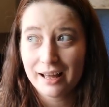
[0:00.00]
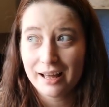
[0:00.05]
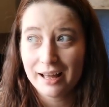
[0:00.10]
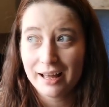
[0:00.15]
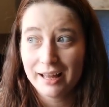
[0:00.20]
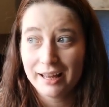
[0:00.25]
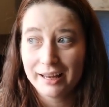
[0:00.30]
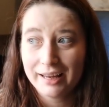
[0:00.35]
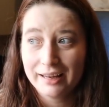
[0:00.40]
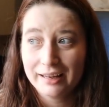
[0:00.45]

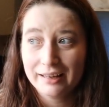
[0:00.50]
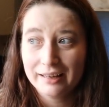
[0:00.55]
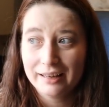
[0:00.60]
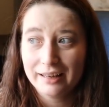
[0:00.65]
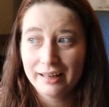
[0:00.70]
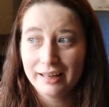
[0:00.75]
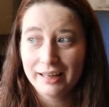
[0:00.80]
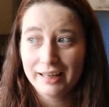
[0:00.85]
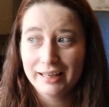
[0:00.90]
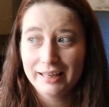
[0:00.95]

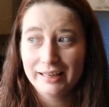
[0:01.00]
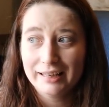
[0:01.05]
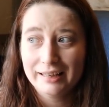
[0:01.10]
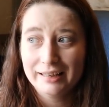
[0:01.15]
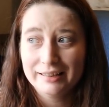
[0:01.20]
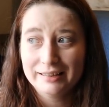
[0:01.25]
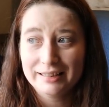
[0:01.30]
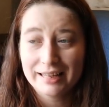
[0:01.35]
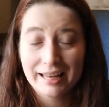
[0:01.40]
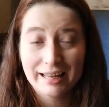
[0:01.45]
I
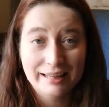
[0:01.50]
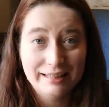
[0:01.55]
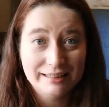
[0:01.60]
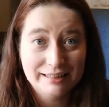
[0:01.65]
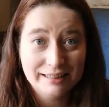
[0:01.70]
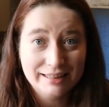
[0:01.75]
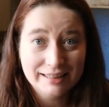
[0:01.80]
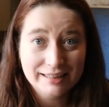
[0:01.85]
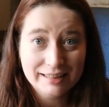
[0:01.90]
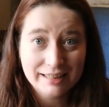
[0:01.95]

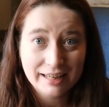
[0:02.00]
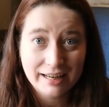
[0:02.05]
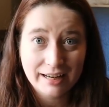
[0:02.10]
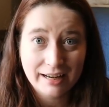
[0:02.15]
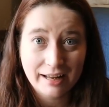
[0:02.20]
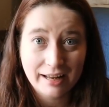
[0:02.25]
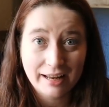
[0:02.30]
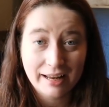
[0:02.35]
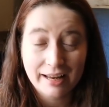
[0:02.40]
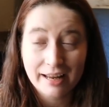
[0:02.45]
intended,
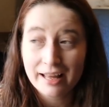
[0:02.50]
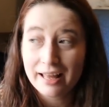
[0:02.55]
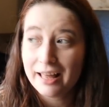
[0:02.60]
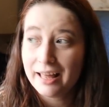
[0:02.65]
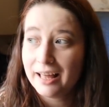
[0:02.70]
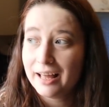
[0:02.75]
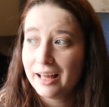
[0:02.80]
and I